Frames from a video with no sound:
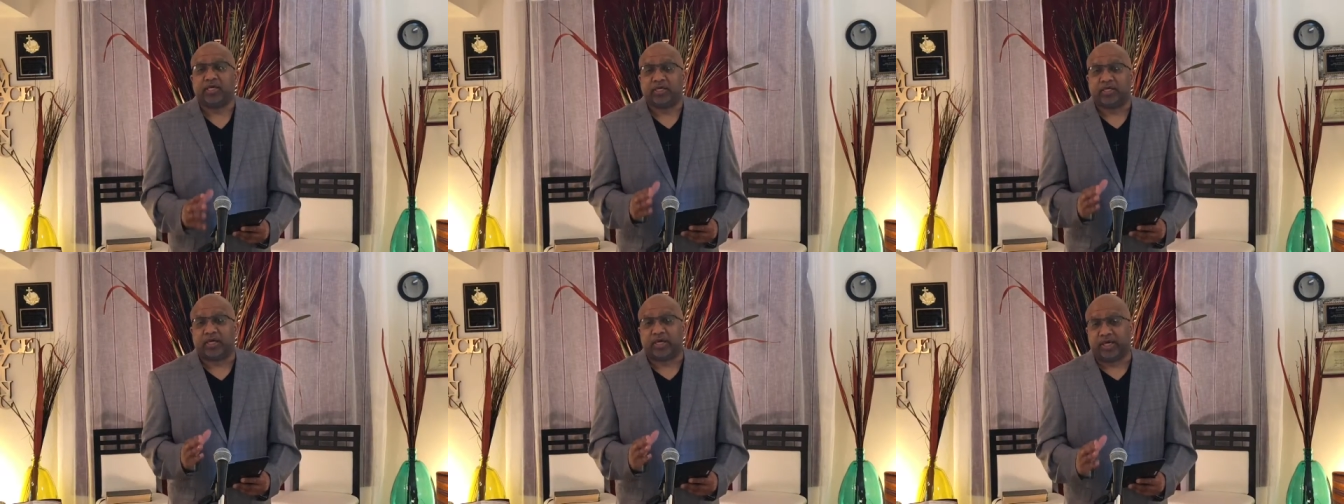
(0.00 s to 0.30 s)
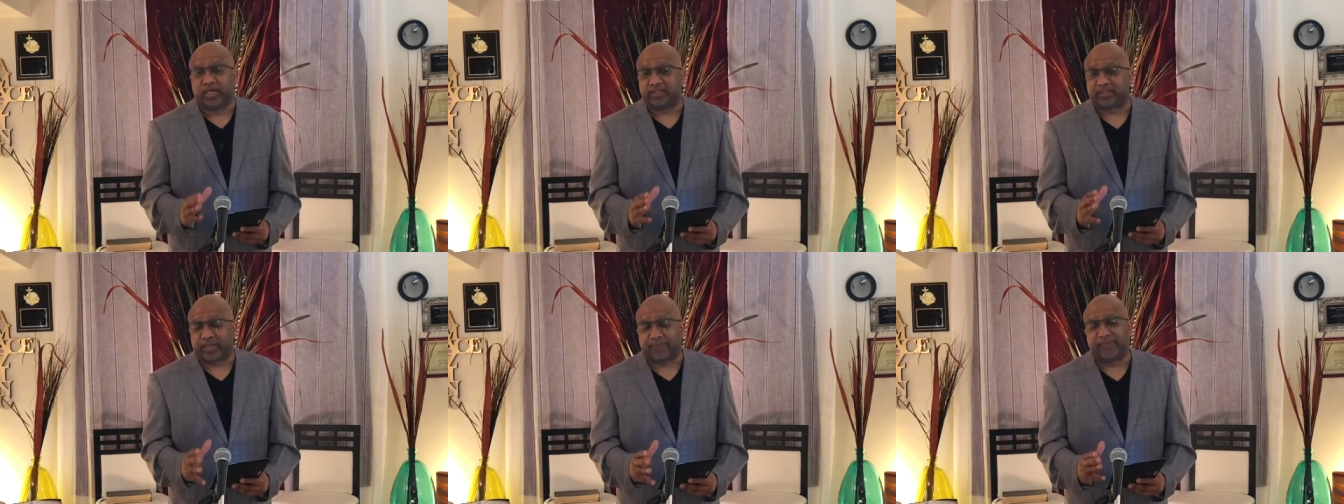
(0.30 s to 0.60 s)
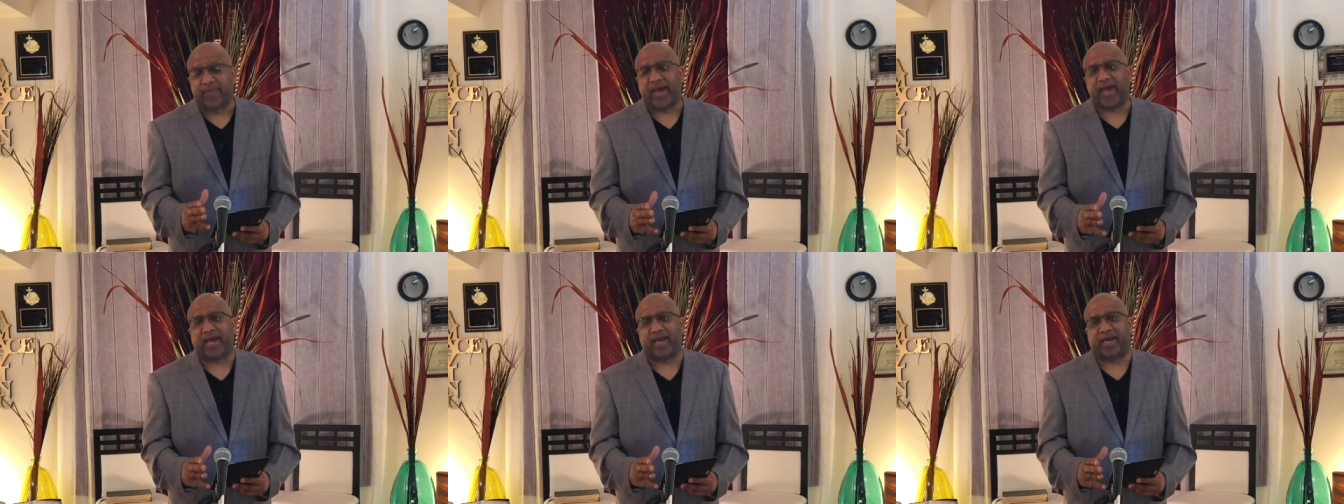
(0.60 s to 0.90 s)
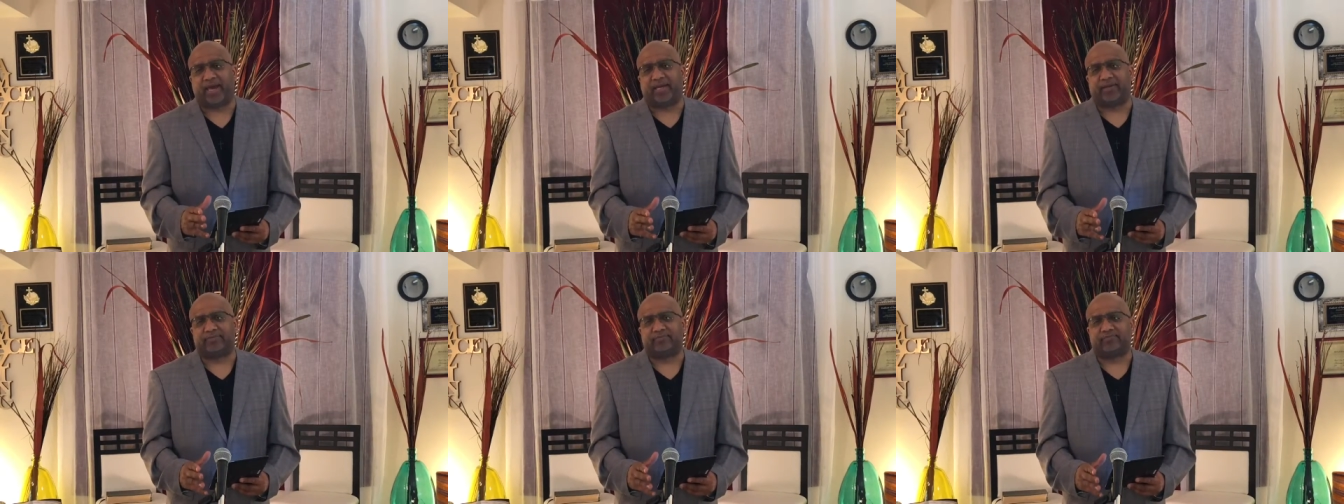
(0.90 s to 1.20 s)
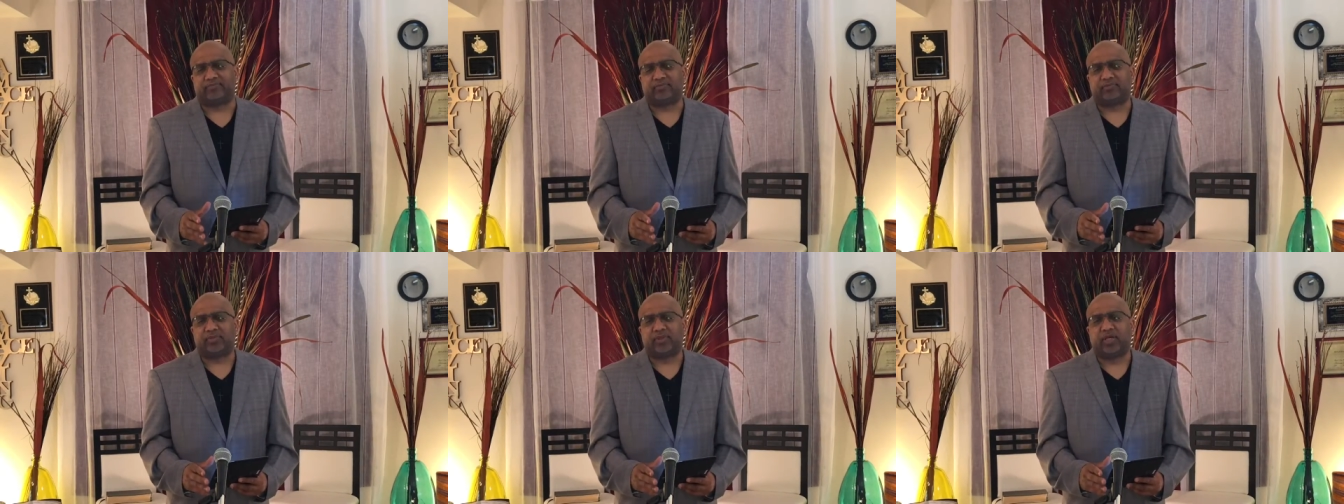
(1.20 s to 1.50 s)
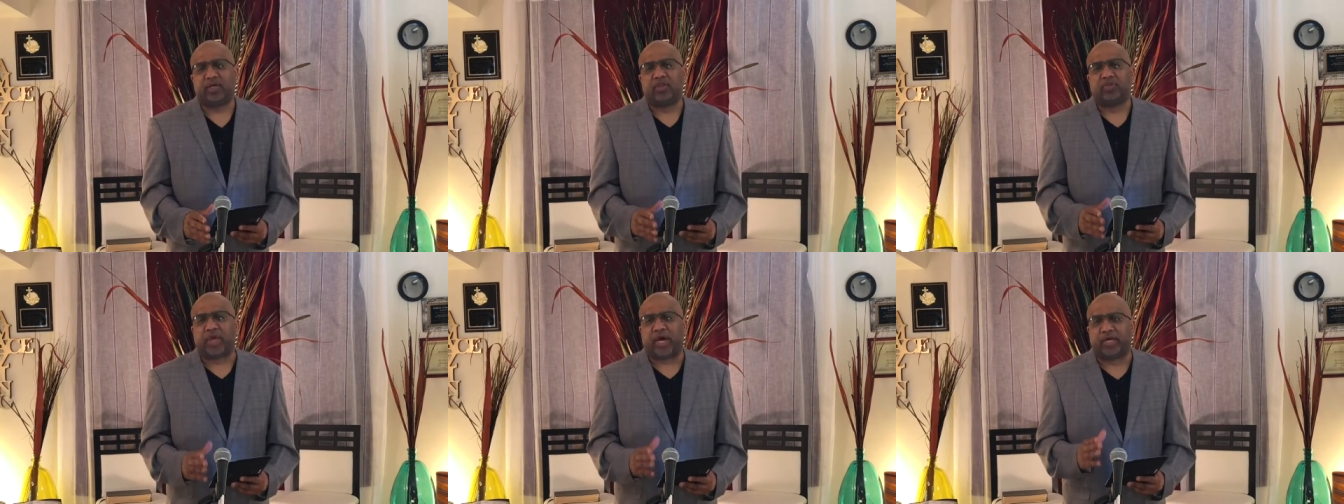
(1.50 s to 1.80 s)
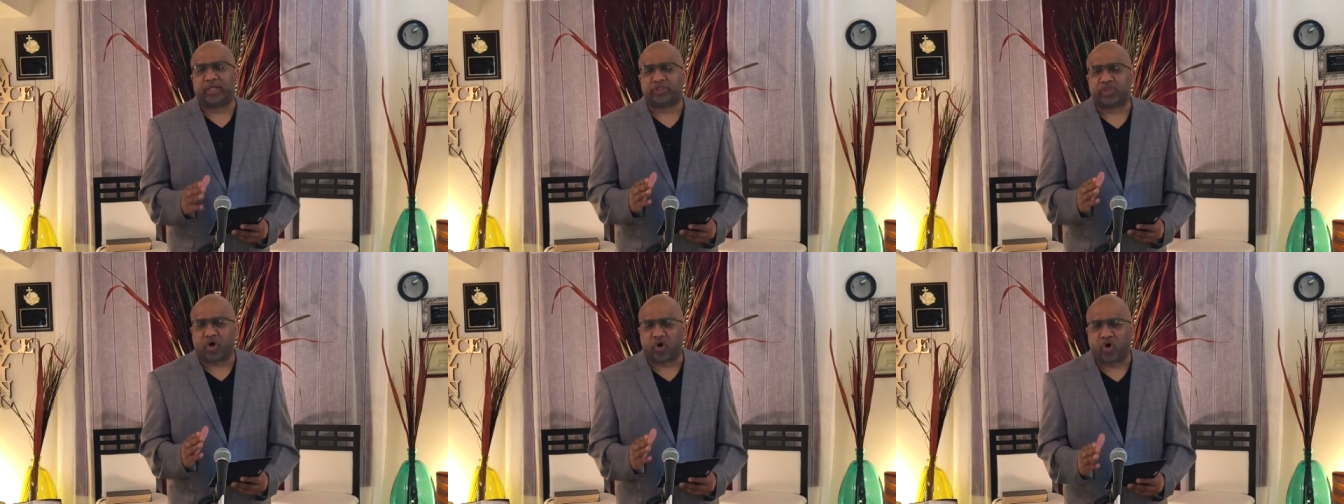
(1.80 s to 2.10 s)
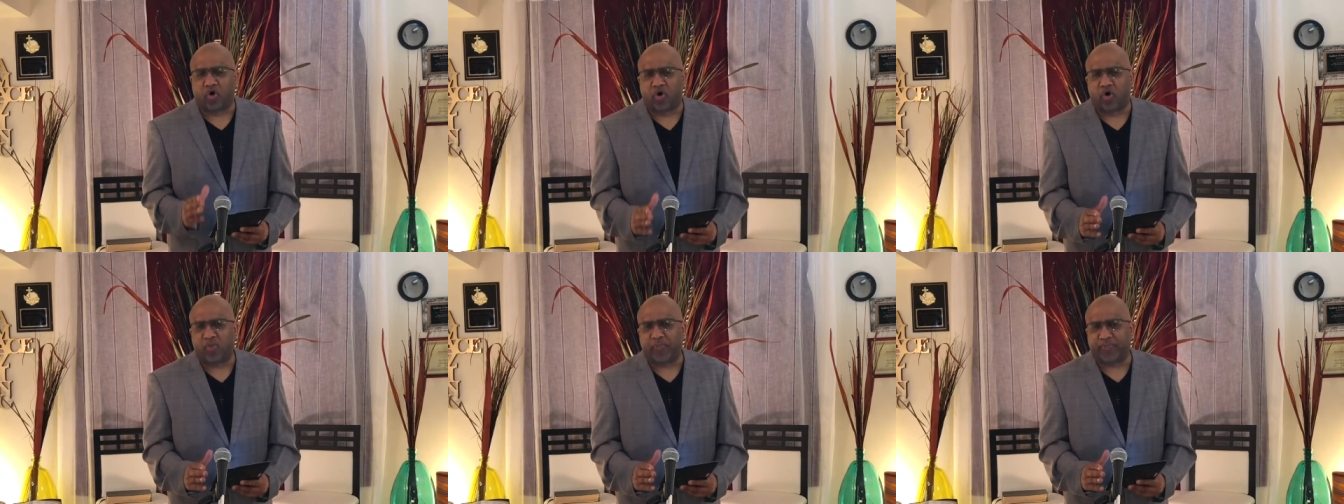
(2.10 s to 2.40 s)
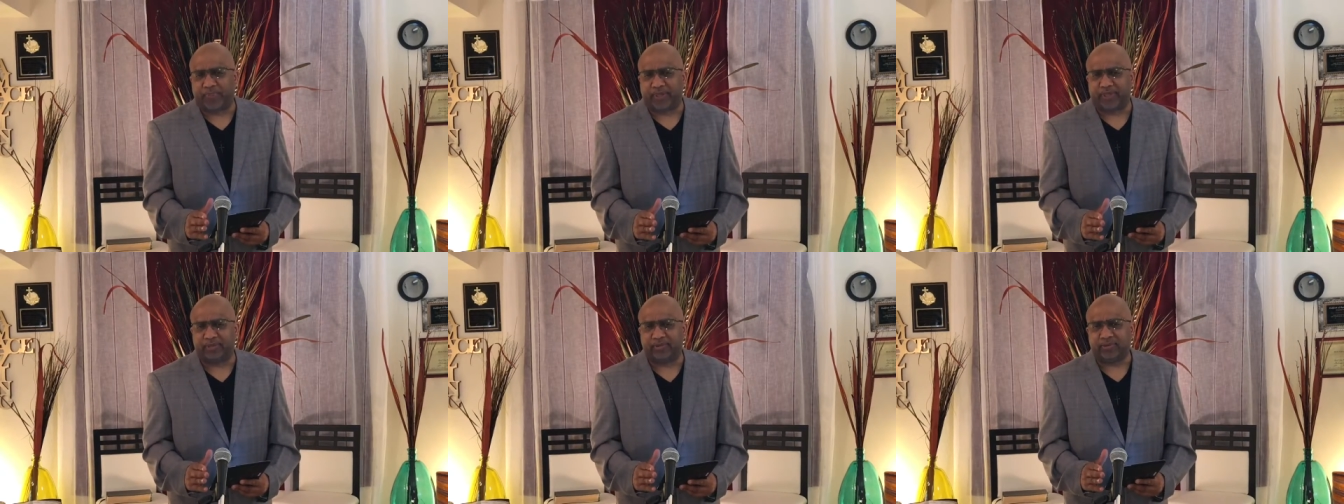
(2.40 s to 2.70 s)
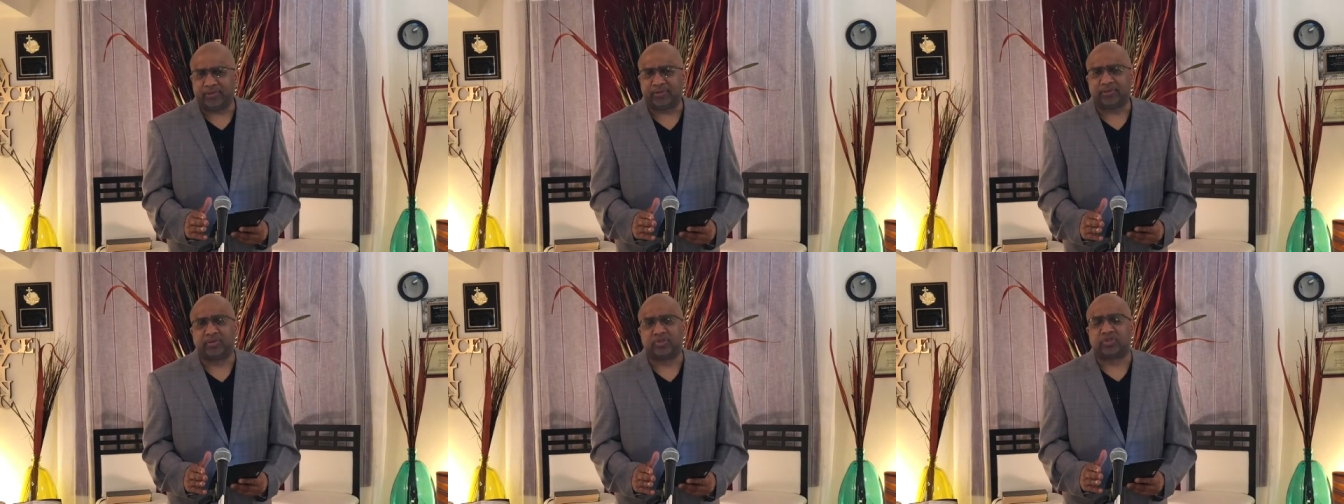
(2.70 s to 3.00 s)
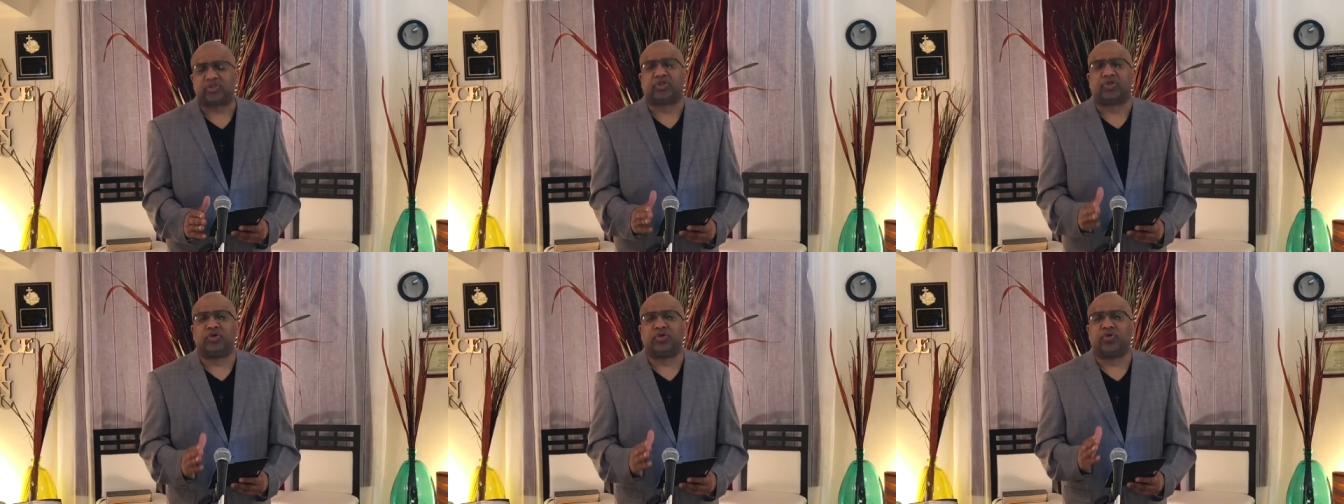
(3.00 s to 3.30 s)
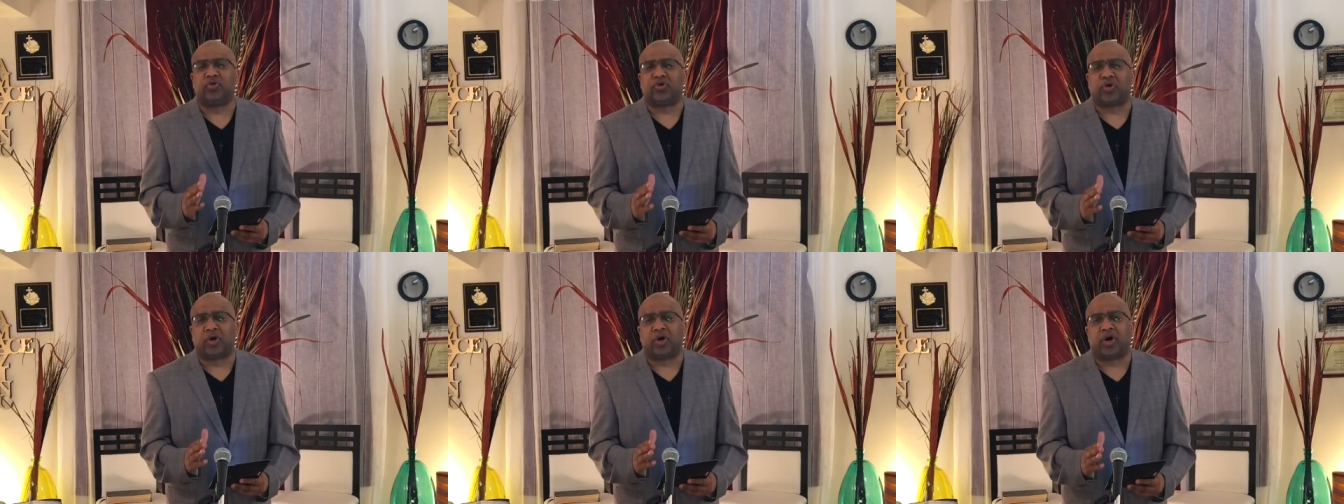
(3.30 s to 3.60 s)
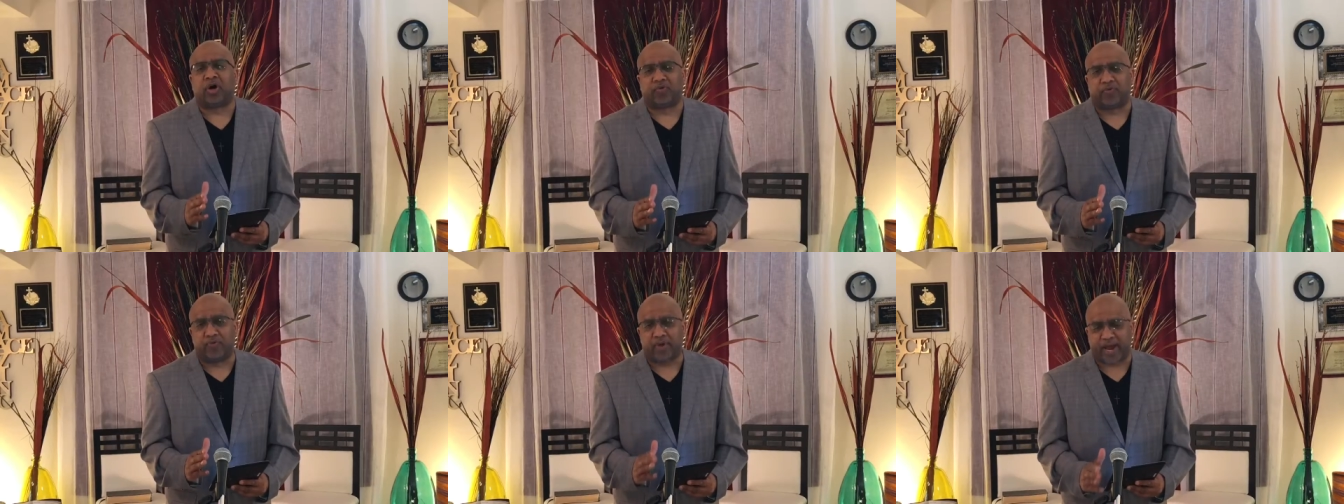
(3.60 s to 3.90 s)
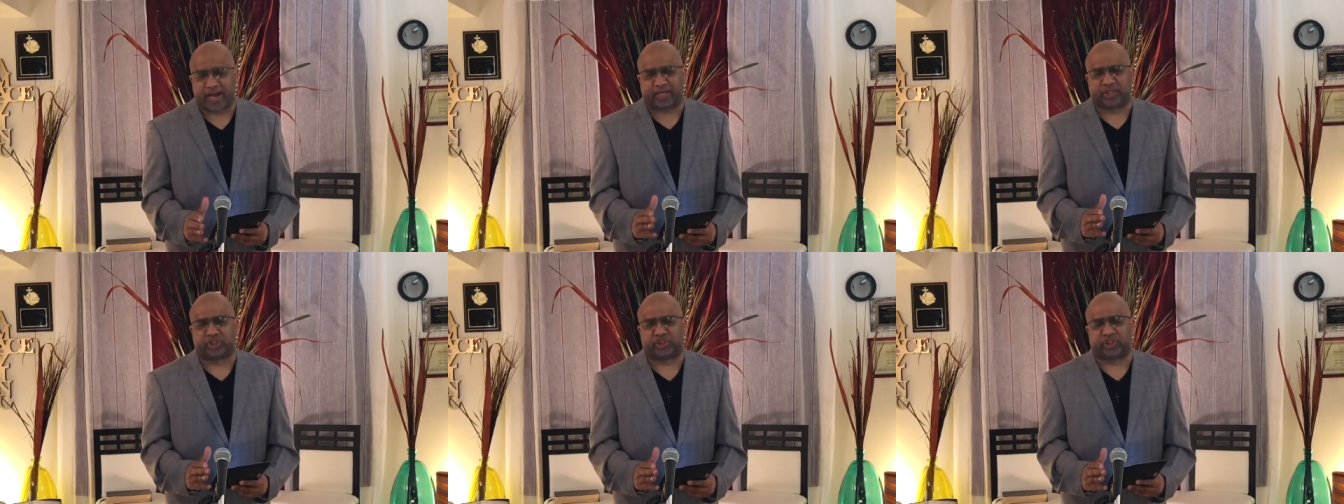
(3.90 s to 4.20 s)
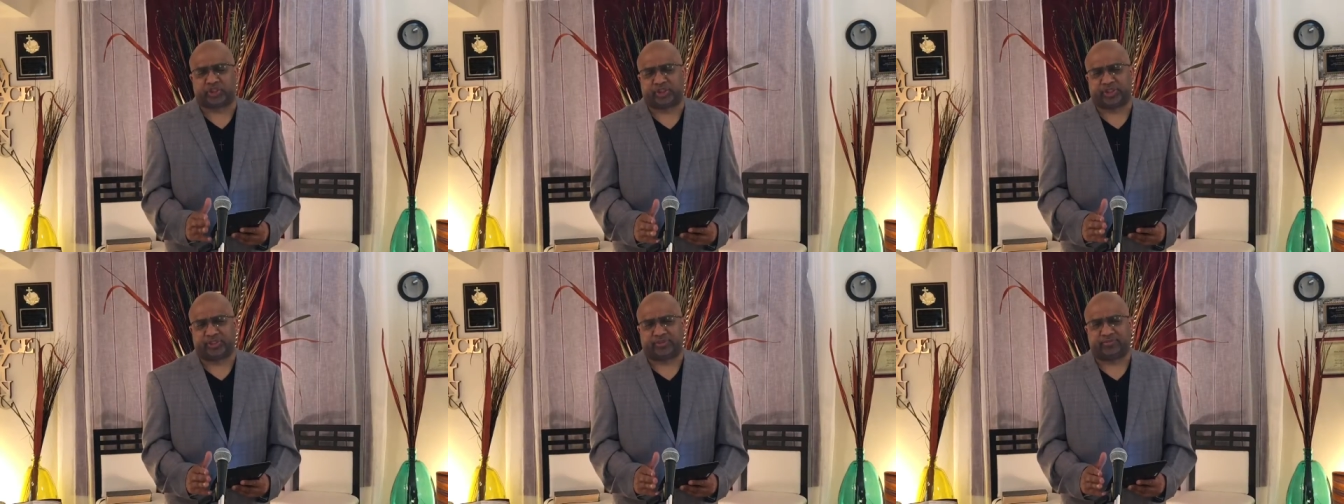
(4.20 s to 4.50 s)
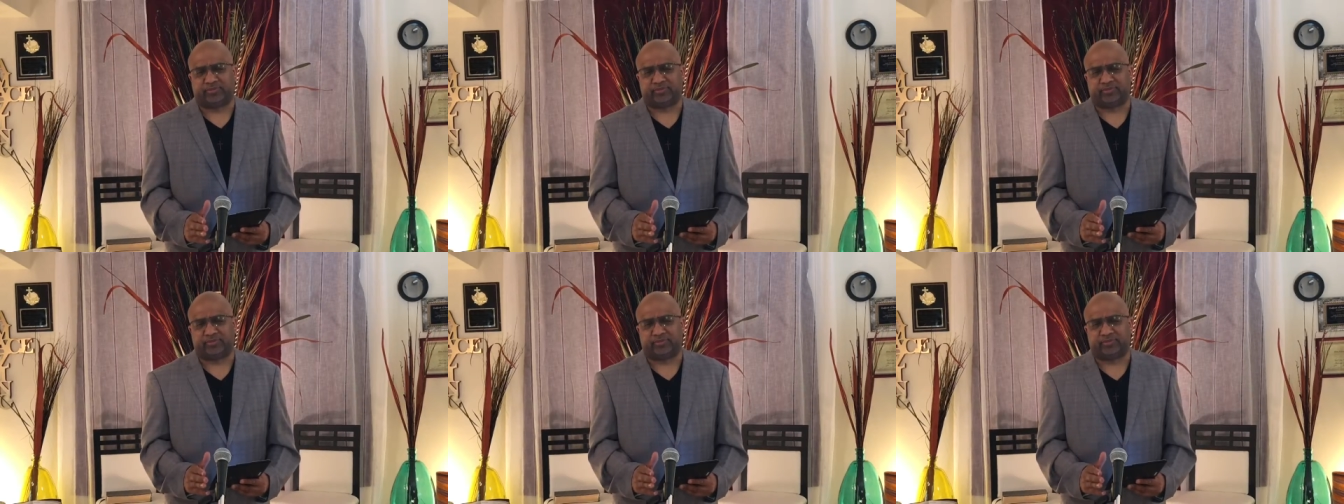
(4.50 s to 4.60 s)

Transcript: He is a man that is open to correction.